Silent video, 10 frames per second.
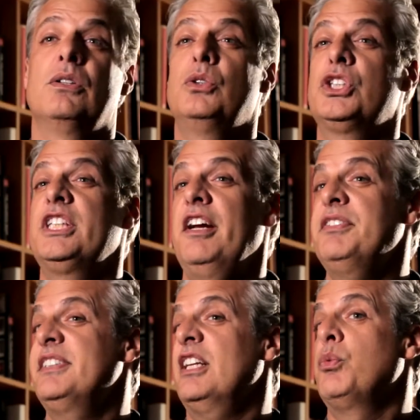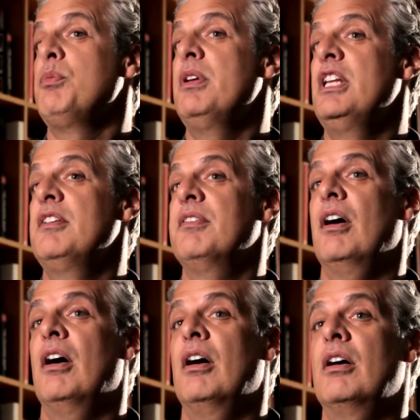The chefs that we believe
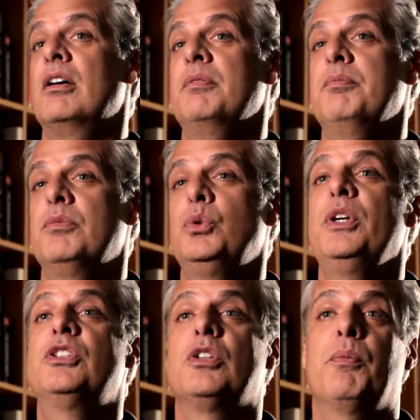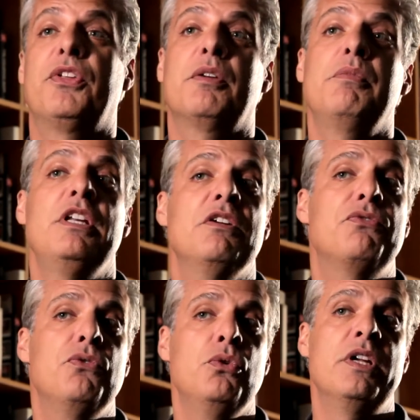are doing something
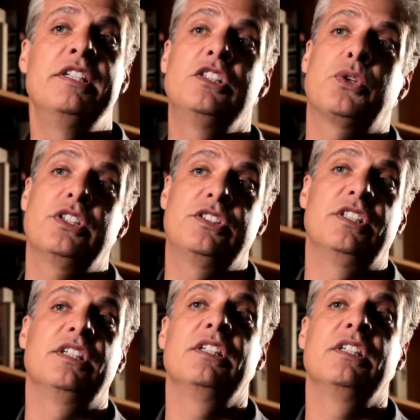meaningful and interesting.